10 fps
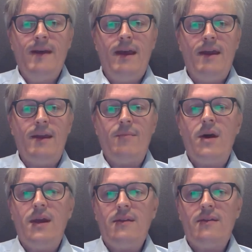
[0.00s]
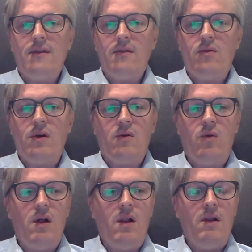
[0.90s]
and that might work
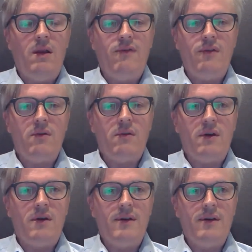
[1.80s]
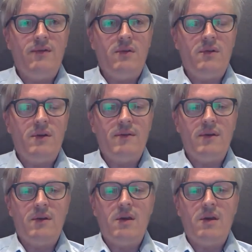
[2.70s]
well if you're a